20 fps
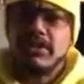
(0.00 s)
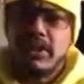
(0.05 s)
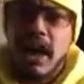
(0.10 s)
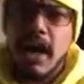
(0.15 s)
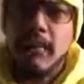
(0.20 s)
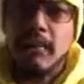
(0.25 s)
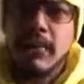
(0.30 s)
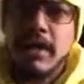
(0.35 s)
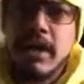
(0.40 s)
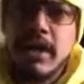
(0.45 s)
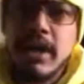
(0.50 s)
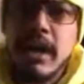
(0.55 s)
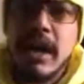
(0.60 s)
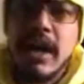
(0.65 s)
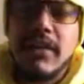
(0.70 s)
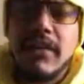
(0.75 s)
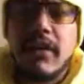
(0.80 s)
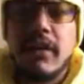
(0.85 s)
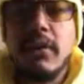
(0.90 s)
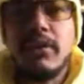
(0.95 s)
scum,
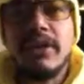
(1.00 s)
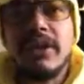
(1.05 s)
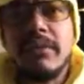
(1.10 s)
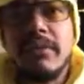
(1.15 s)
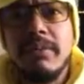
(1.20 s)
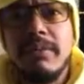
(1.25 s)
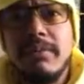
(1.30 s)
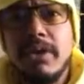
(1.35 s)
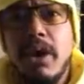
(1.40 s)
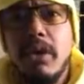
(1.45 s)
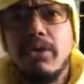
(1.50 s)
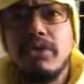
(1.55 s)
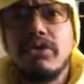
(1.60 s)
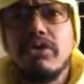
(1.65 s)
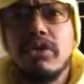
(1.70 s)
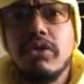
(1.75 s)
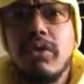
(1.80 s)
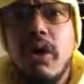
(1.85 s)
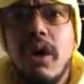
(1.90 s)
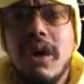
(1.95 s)
and only
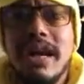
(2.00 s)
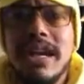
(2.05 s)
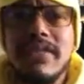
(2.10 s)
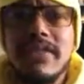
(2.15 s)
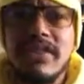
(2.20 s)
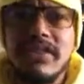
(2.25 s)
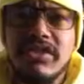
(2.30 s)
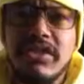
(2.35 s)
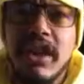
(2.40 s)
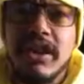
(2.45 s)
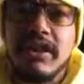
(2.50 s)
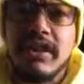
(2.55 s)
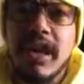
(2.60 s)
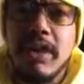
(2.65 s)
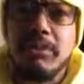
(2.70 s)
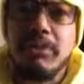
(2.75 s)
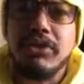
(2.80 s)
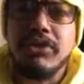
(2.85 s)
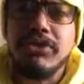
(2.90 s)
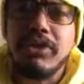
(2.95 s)
those who are in the sun
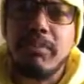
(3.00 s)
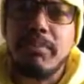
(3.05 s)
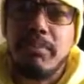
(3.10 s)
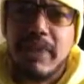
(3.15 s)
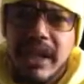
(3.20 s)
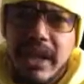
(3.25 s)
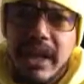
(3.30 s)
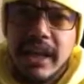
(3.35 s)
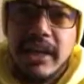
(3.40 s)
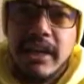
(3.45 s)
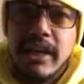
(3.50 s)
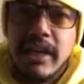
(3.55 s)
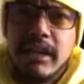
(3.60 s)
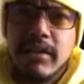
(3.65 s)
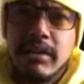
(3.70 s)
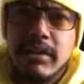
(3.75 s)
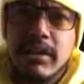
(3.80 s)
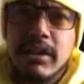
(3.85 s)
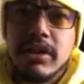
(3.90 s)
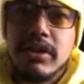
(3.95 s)
temple submitting
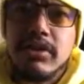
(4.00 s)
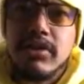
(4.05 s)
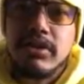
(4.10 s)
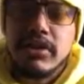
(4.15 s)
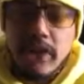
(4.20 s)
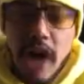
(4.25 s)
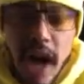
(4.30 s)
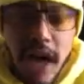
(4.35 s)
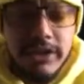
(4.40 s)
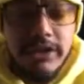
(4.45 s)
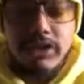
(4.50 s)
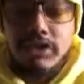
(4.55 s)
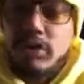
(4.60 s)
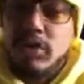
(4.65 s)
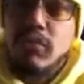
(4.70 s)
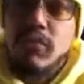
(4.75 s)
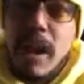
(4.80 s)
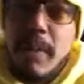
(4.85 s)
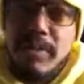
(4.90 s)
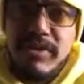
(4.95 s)
to the God's
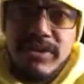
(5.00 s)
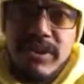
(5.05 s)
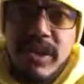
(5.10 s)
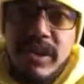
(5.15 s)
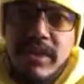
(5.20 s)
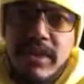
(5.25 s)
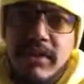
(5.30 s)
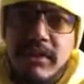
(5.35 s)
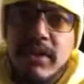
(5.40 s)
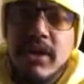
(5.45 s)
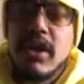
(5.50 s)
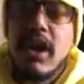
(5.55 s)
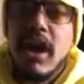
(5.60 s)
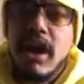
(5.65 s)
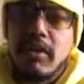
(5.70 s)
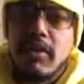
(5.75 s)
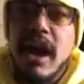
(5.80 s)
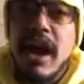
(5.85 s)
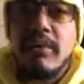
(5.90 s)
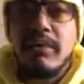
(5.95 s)
true representative
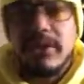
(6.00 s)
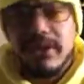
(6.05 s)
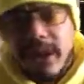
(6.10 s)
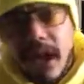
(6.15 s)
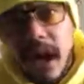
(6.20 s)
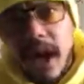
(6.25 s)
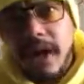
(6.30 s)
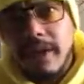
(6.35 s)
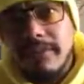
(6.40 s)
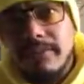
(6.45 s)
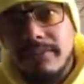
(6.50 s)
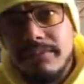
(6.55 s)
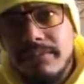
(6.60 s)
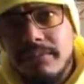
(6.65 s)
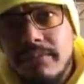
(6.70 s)
are right with God.